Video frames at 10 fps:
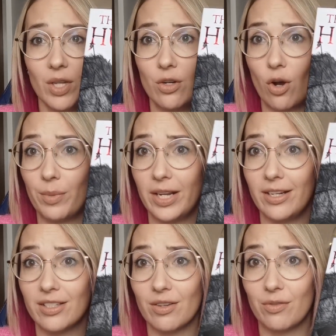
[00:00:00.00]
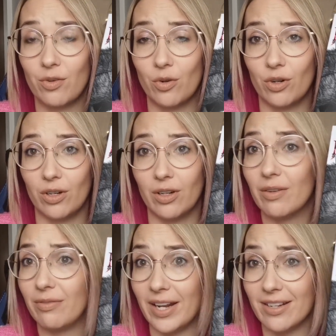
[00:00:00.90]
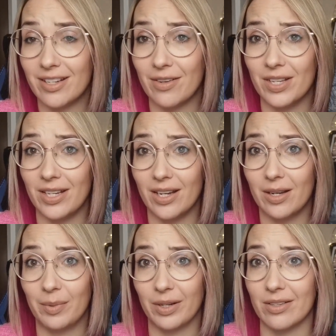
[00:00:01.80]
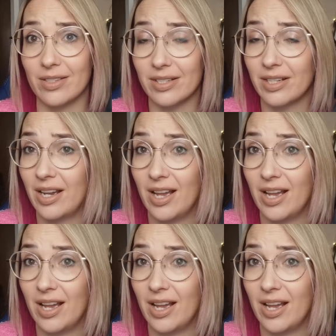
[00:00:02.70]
nominees for Fantasy of the Year, because